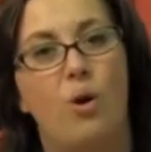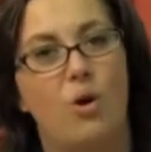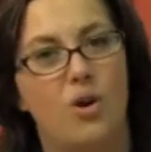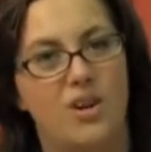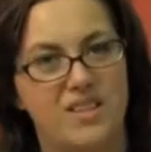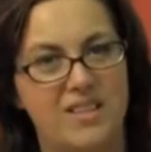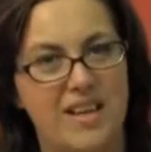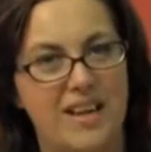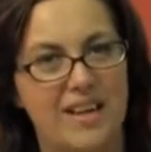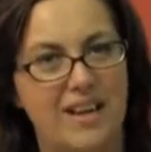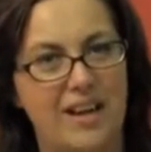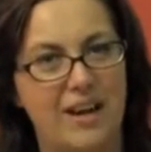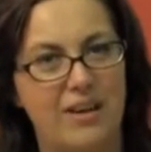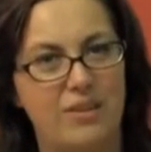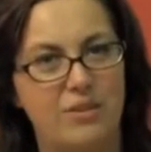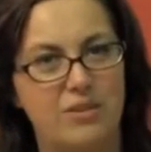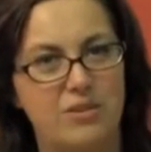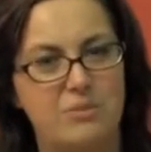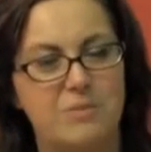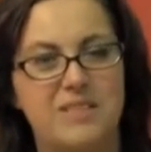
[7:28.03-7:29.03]
or you take care
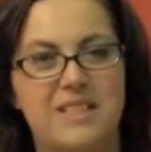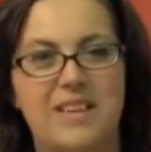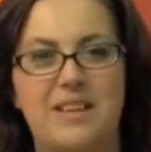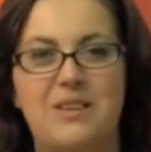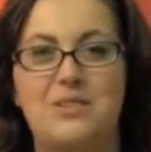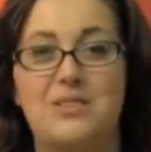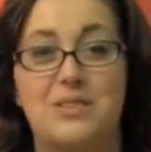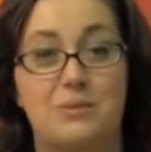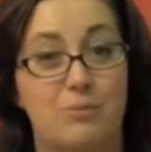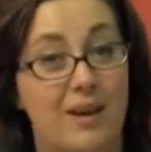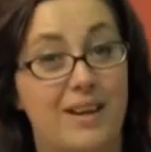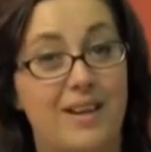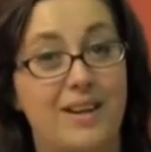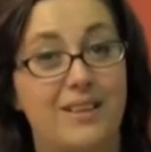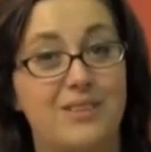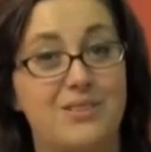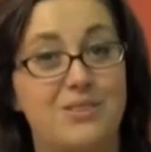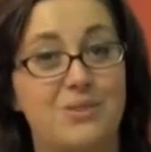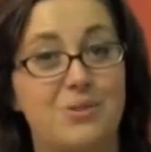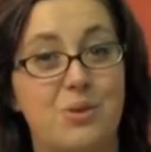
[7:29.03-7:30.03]
of those mosquitoes right
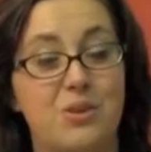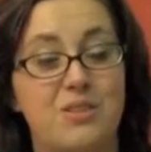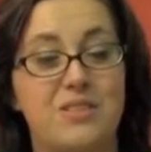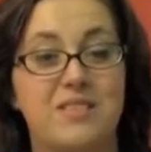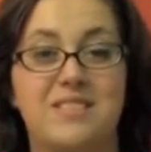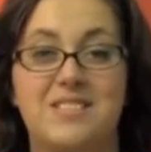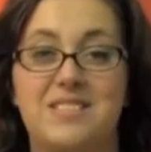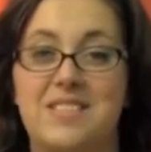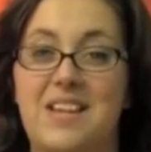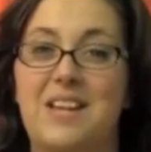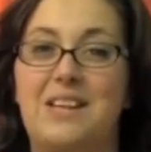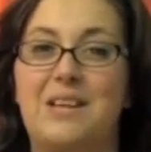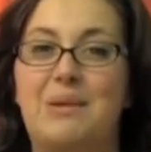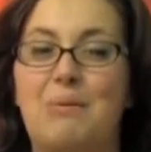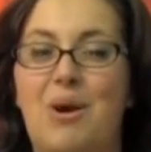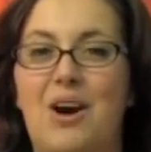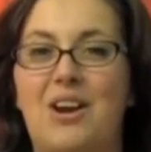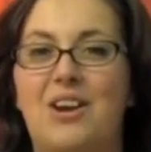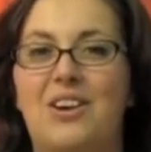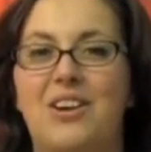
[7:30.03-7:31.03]
at the source in standing
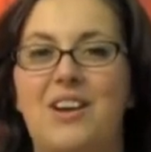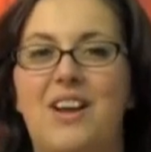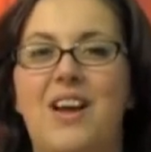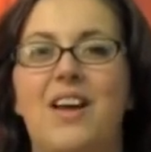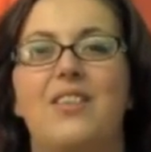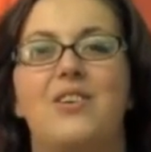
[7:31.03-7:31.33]
water,